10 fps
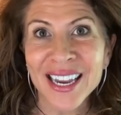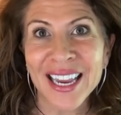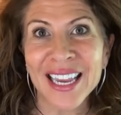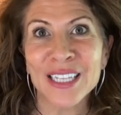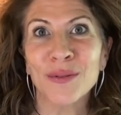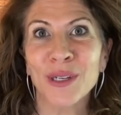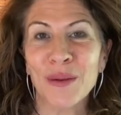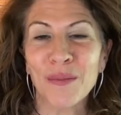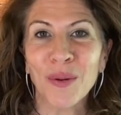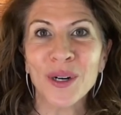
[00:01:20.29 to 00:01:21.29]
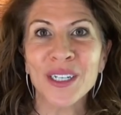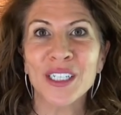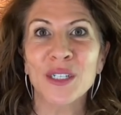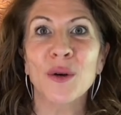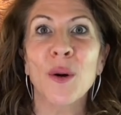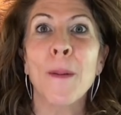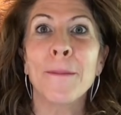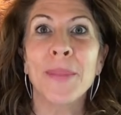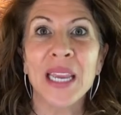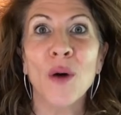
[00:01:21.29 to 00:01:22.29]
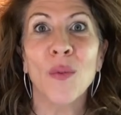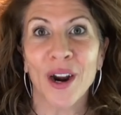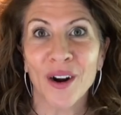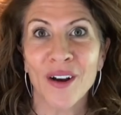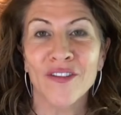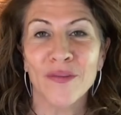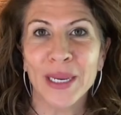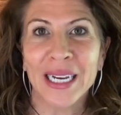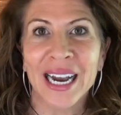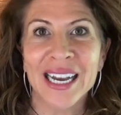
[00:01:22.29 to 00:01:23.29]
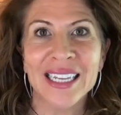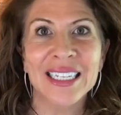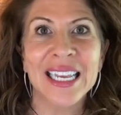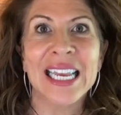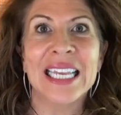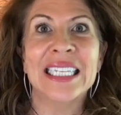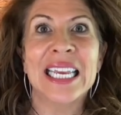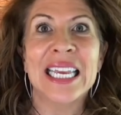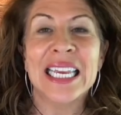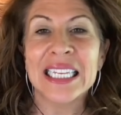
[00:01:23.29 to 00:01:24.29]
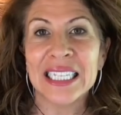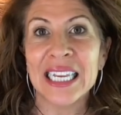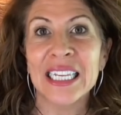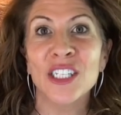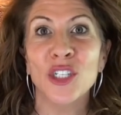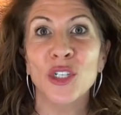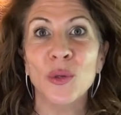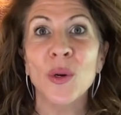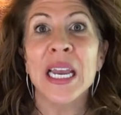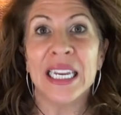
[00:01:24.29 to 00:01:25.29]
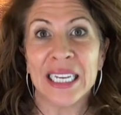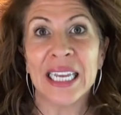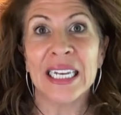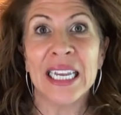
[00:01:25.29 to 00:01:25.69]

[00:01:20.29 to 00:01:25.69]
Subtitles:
is really important to be aware of because it's easy to get